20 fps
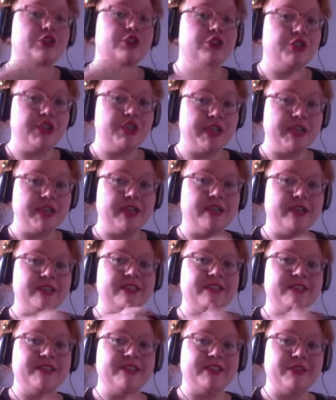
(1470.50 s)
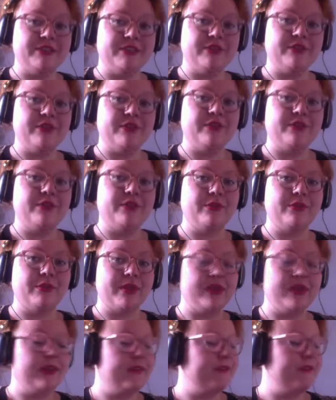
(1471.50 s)
G, 2,
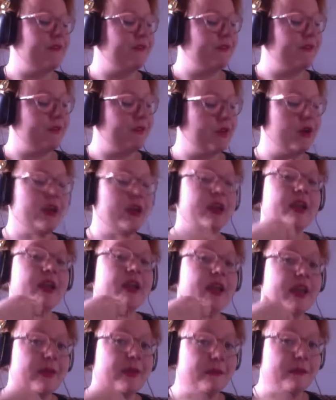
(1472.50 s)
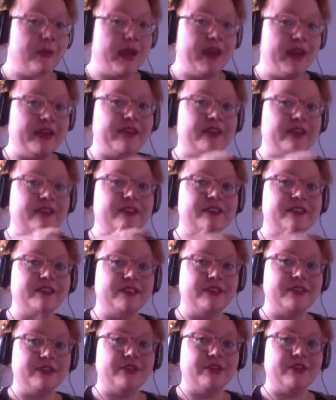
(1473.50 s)
3, 4. A minor,
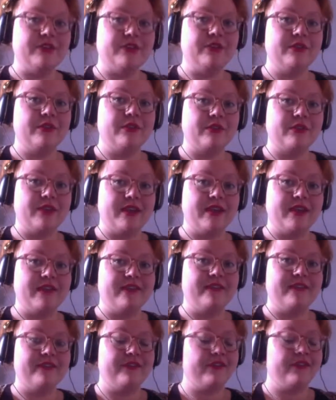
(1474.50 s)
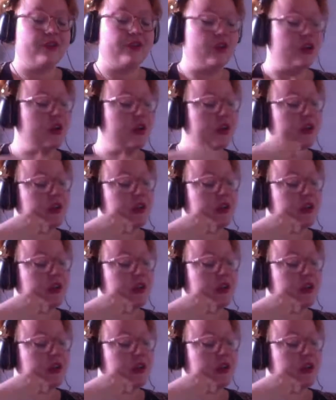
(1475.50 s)
2, 3, 4.